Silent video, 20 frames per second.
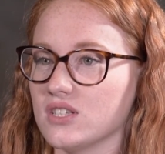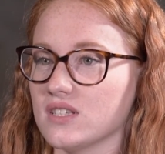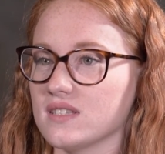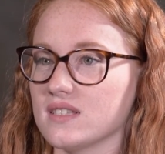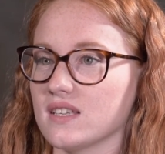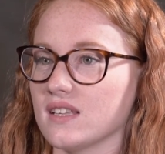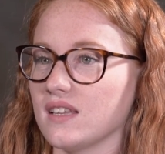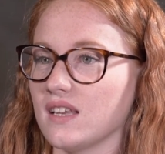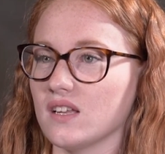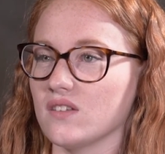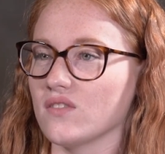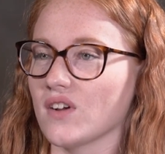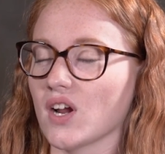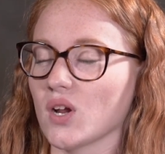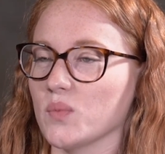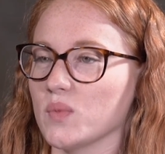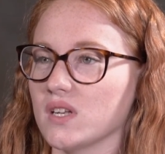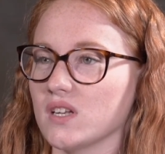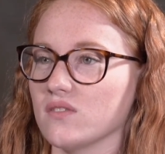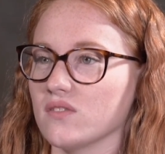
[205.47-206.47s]
just in the
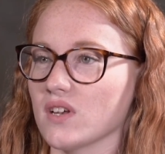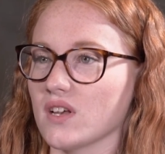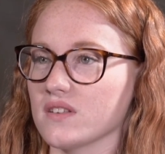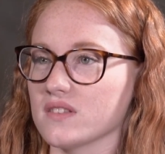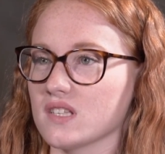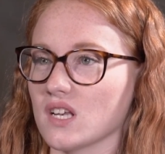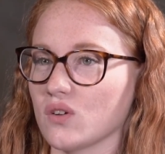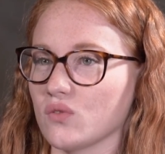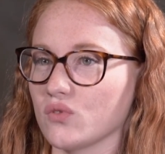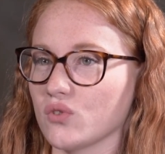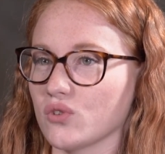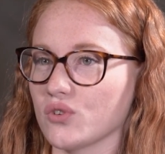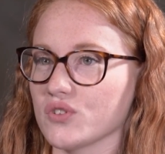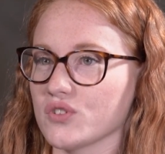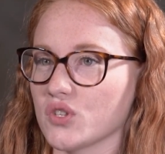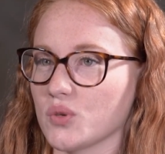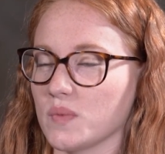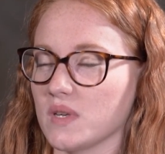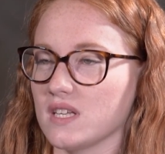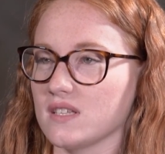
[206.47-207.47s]
environment of El Salvador
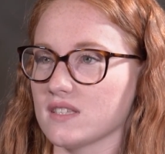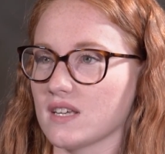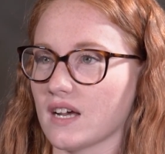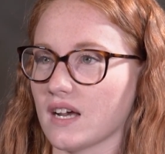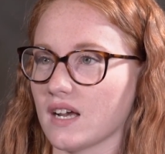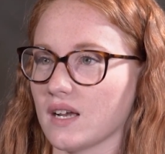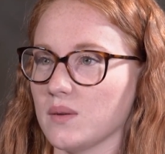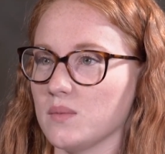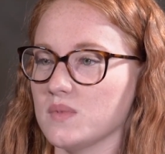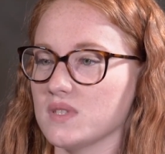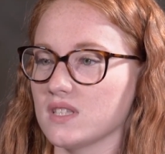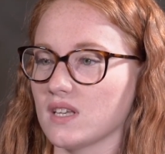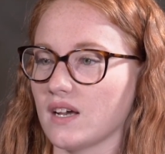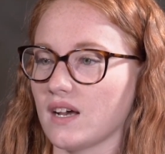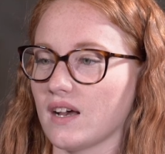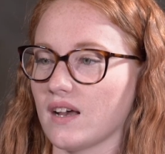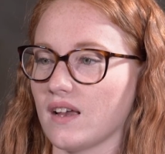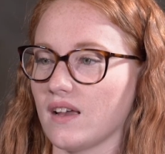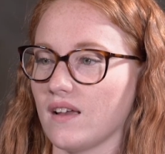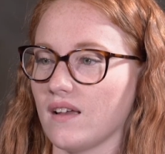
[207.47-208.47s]
so many times,
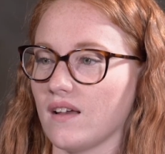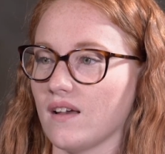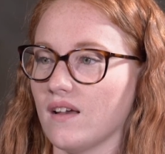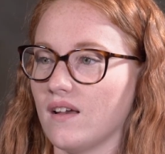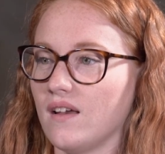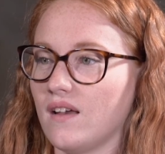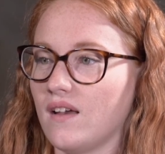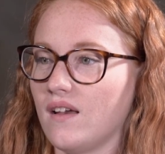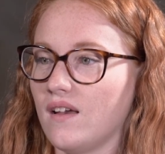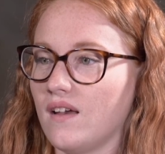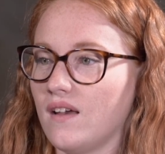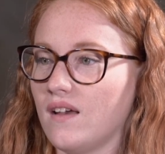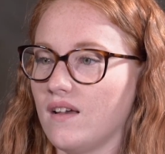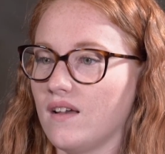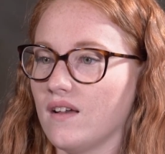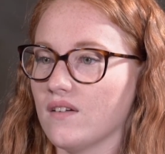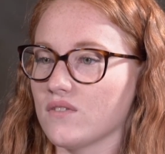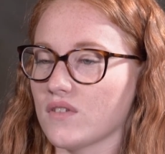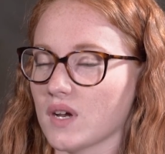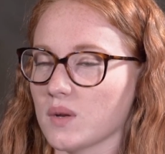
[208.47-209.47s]
I
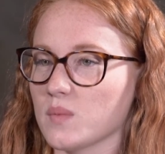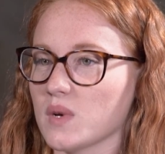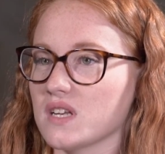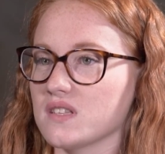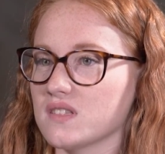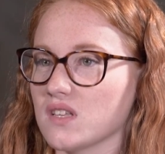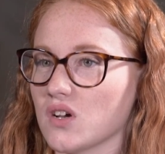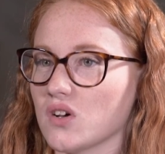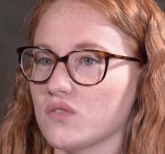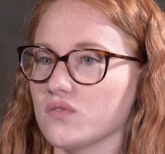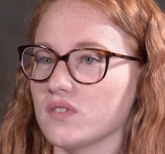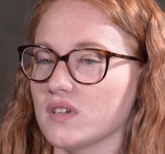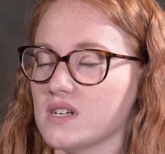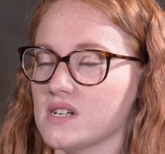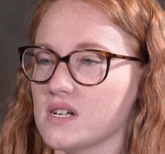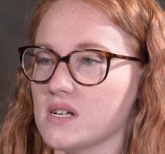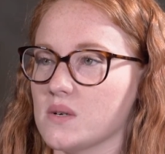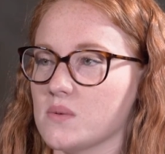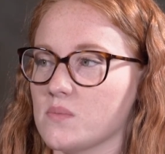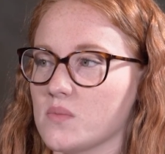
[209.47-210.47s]
find myself
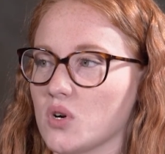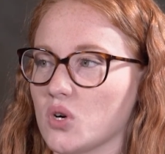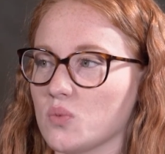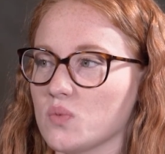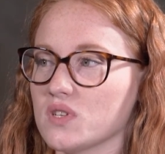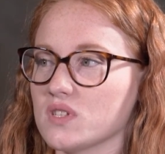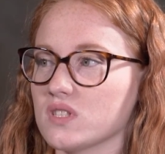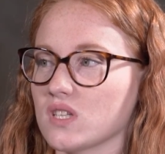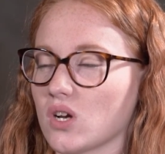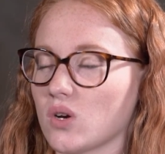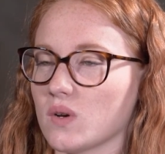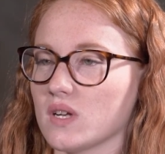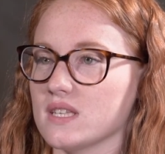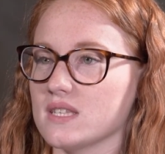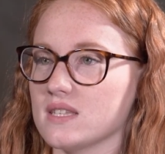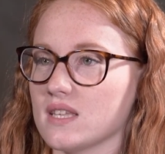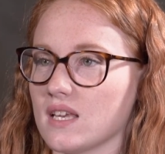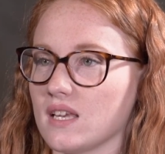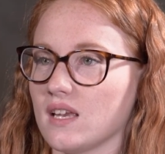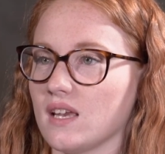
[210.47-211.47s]
um, almost always
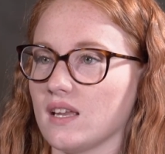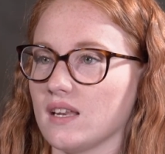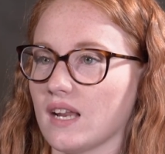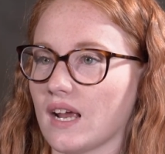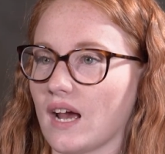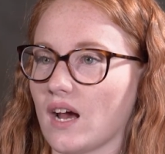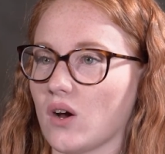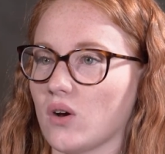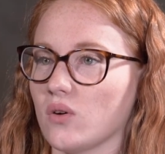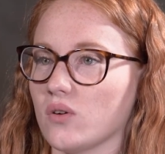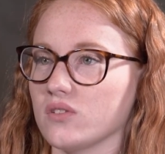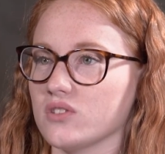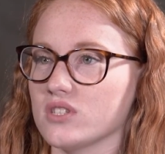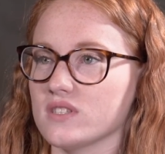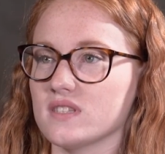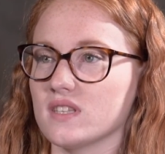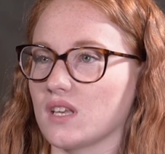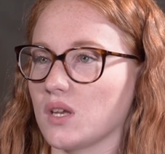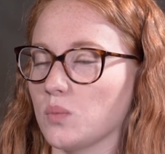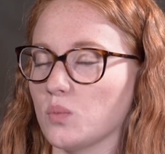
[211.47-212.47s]
thinking now
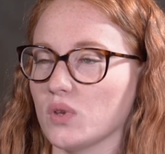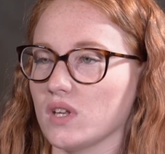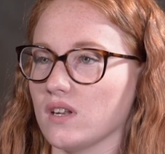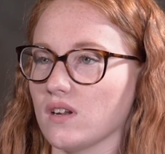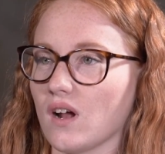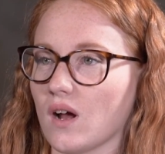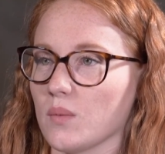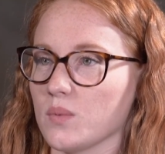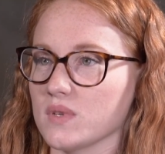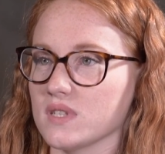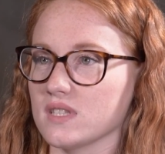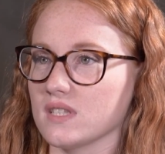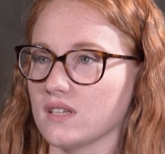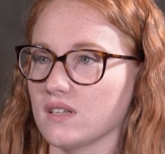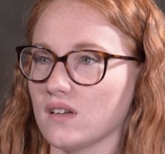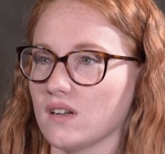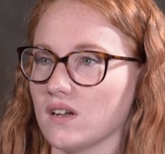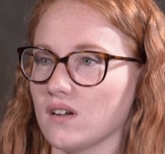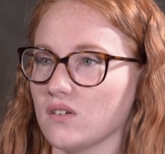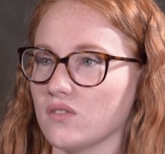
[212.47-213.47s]
just the complete
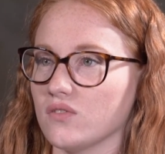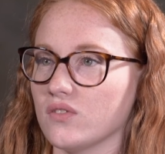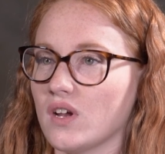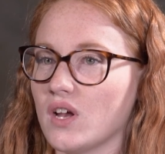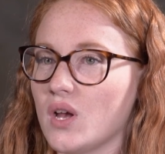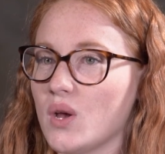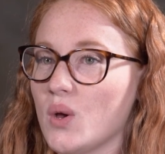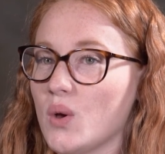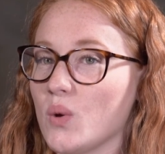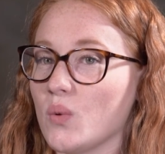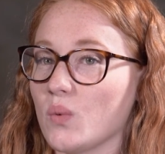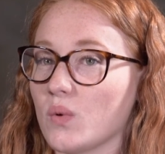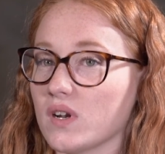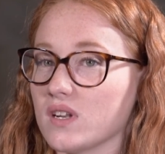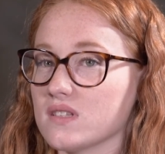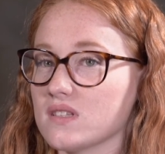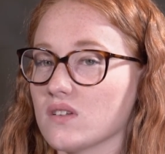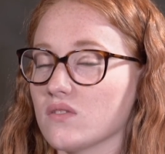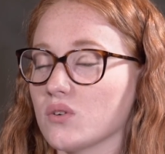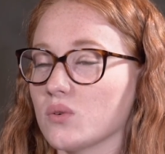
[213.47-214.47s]
opposite of what
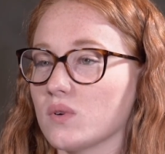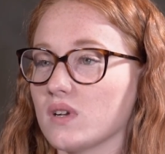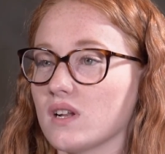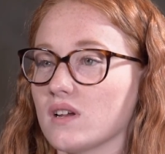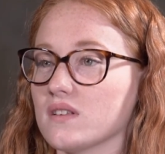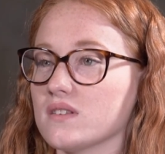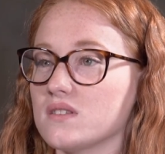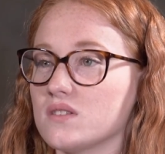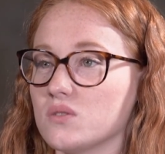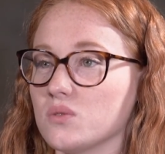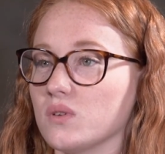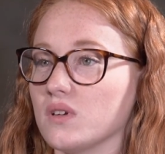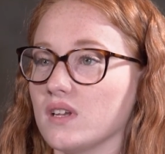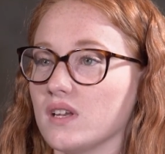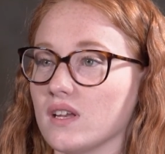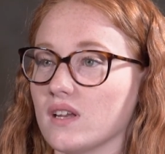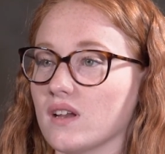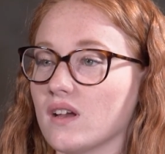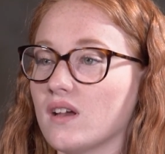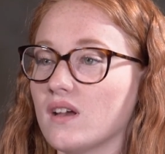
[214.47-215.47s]
is everyone else
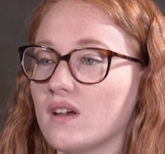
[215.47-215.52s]
doing